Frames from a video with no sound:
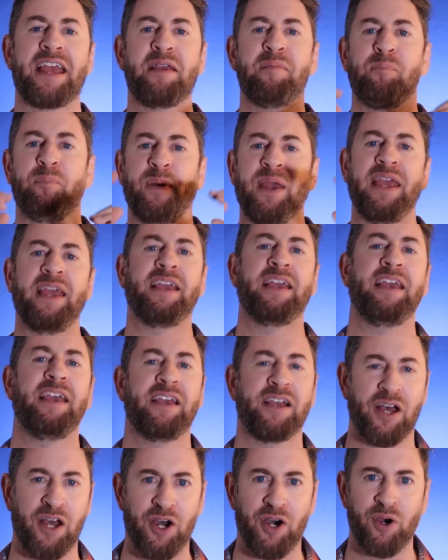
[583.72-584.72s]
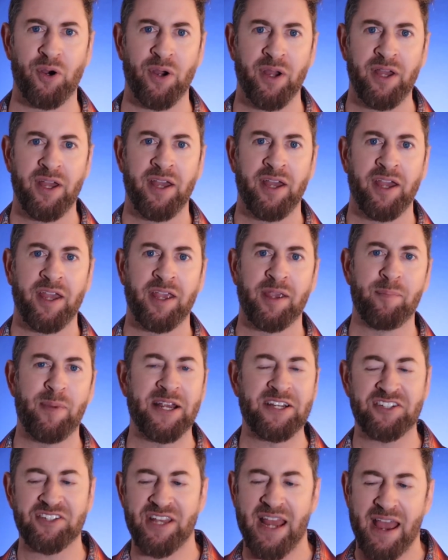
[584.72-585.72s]
a big ego, you
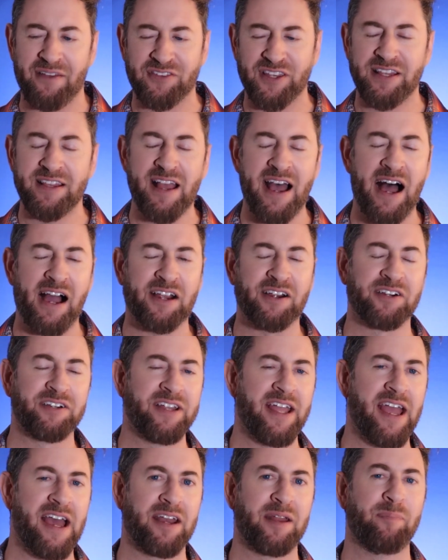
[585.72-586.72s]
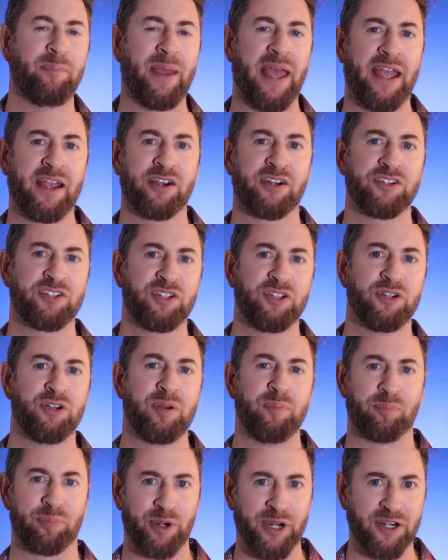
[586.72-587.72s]
might just have to knock her down a peg or two
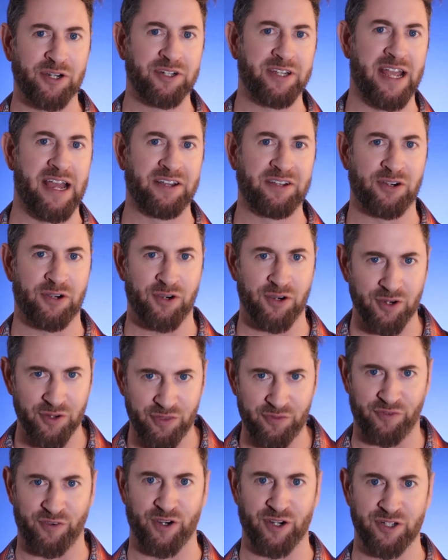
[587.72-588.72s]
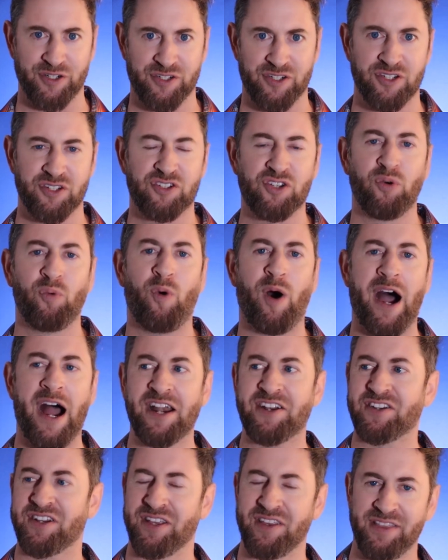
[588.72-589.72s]
and bring her down to earth first. So
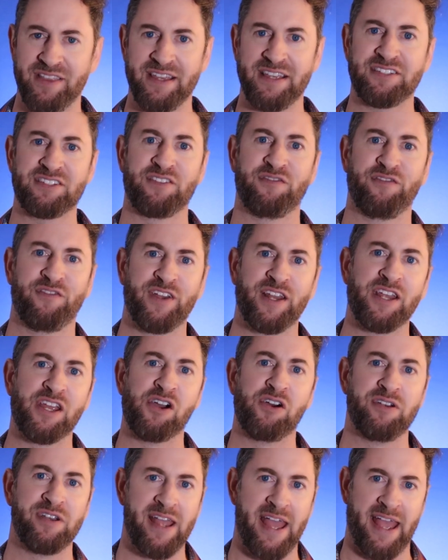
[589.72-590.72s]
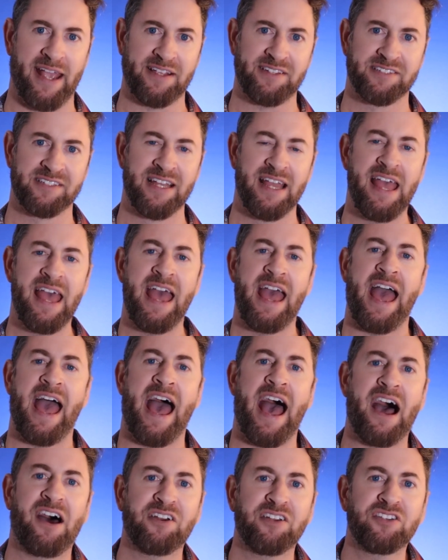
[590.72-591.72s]
watch this video next.
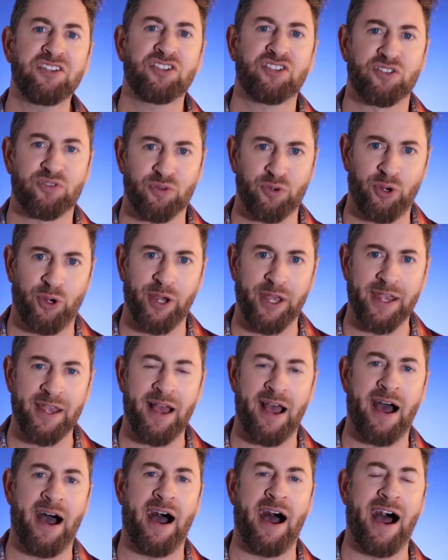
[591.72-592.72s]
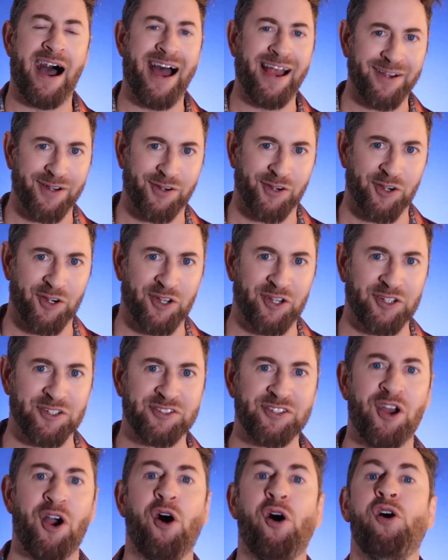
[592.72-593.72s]
How to destroy a hot
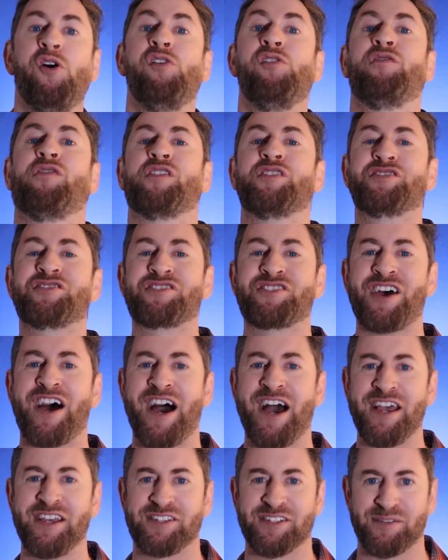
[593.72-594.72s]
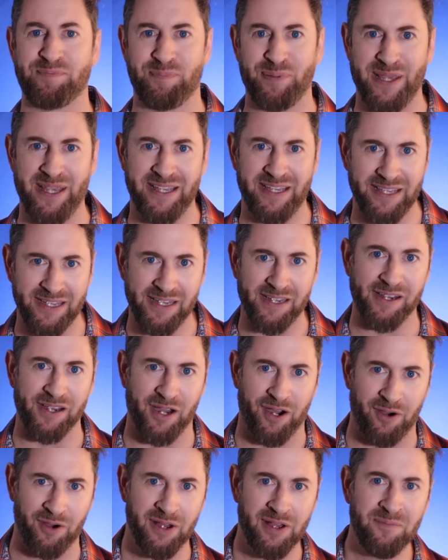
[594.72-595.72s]
girl's oversized big
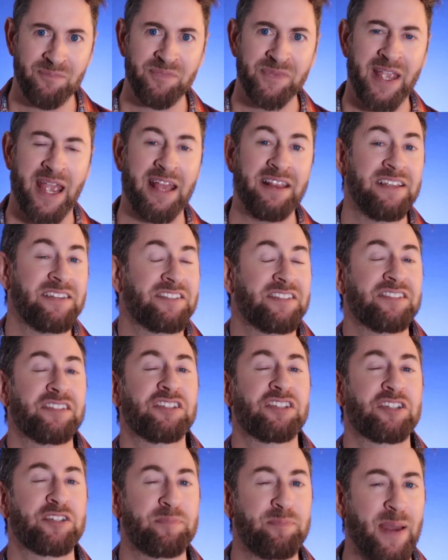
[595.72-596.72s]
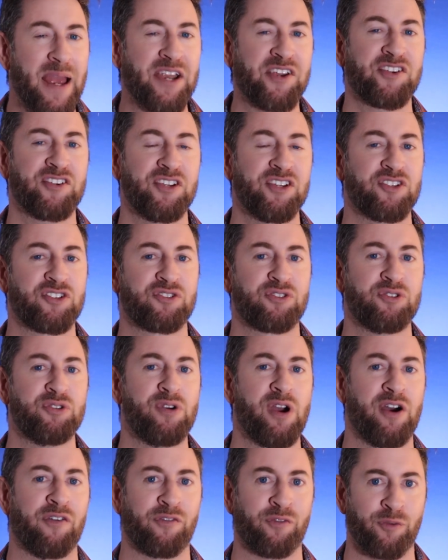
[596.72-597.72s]
ego. And this is especially
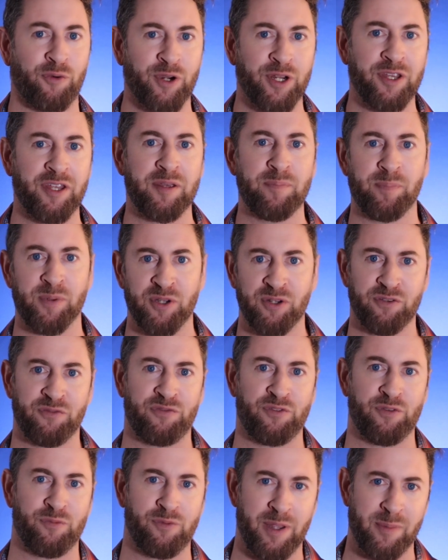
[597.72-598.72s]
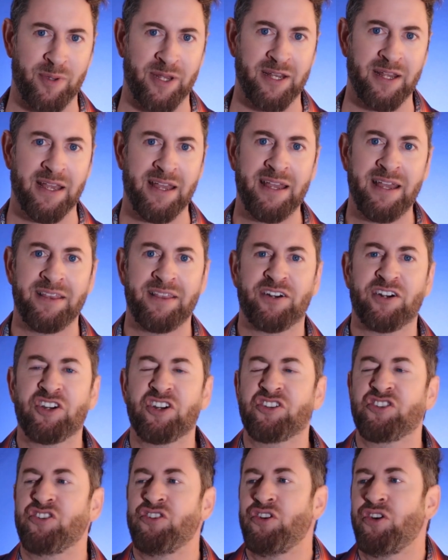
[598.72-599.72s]
true of really beautiful women they are
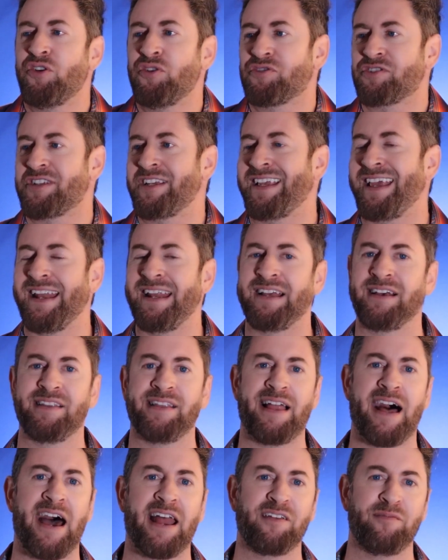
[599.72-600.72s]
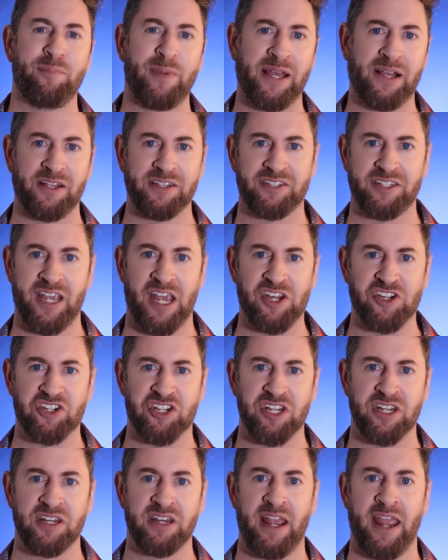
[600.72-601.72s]
just used to getting a lot of male
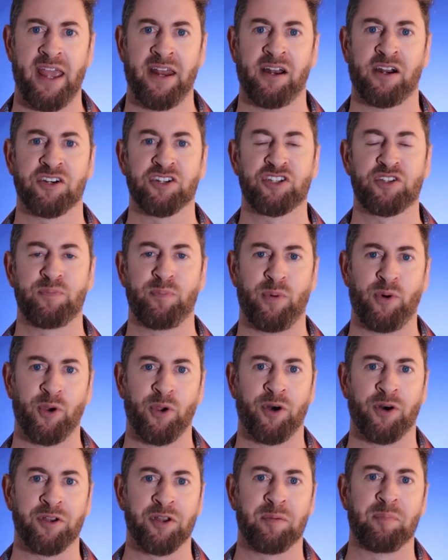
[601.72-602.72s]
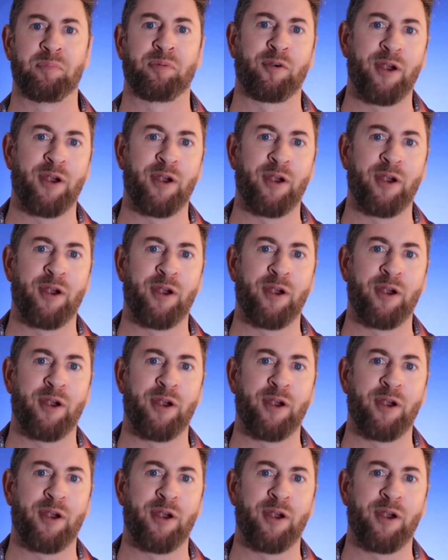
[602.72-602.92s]
attention and are spoiled